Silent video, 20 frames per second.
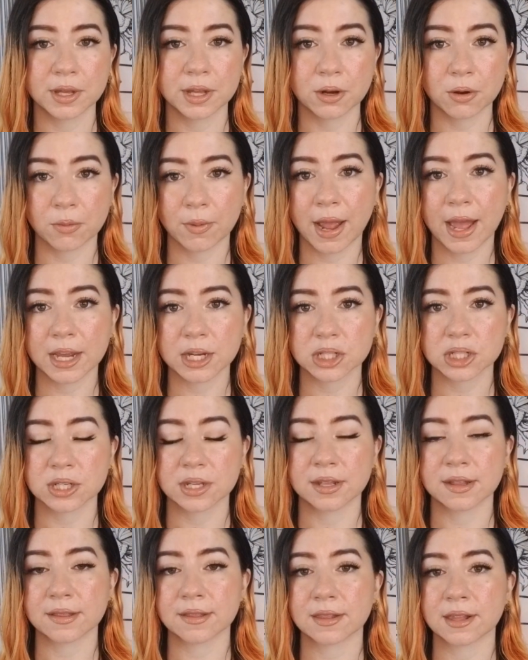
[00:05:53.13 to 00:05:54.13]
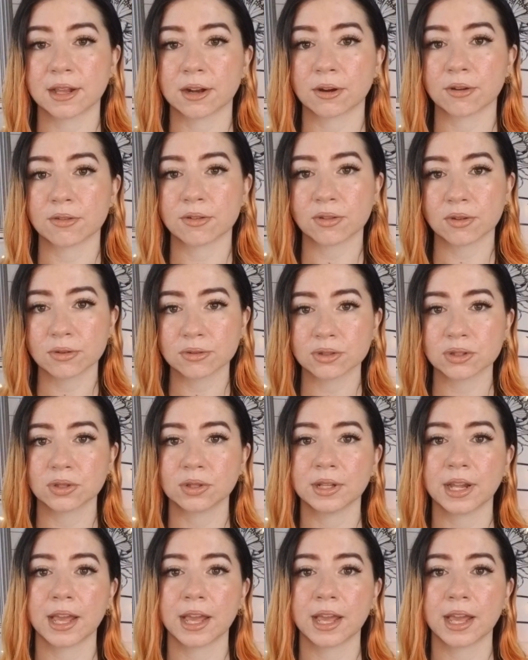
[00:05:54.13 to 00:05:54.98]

interactions and our social